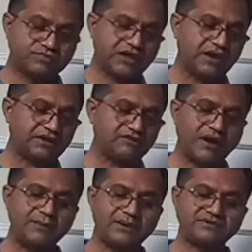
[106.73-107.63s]
that
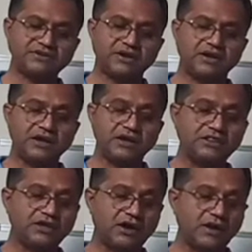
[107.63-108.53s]
vibration
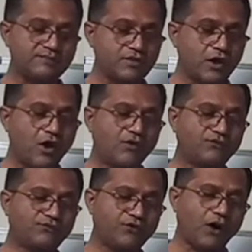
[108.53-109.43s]
in the
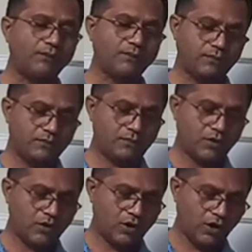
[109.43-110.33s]
form
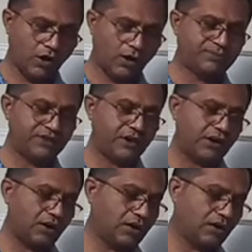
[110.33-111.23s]
of
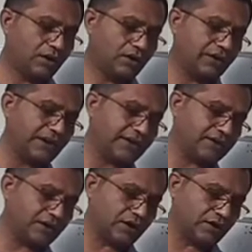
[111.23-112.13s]
the
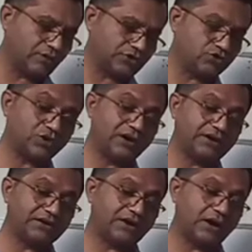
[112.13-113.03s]

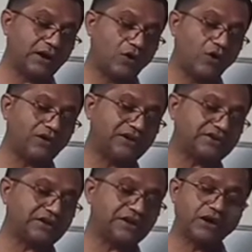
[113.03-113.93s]
the
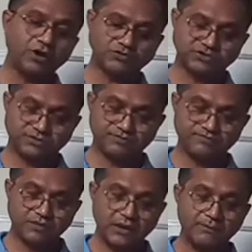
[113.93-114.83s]
auditory nerves,
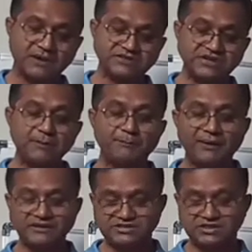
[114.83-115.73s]
means
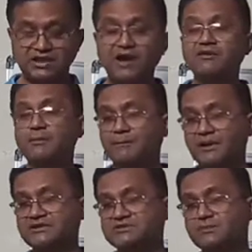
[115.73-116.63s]
impulse, nerve
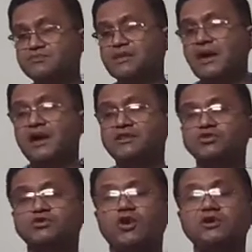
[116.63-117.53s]
impulse, and
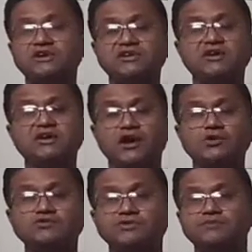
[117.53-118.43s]
through the auditory
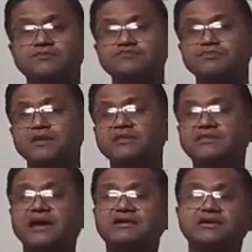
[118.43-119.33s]
nerves
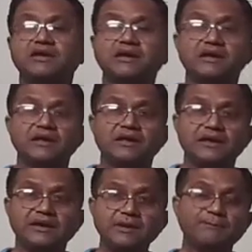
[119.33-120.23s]
that
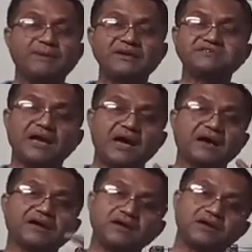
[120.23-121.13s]
impulse
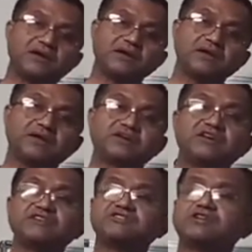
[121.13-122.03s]
are
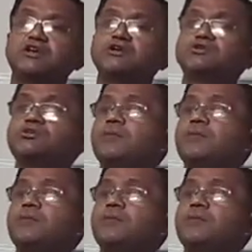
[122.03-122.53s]
reached to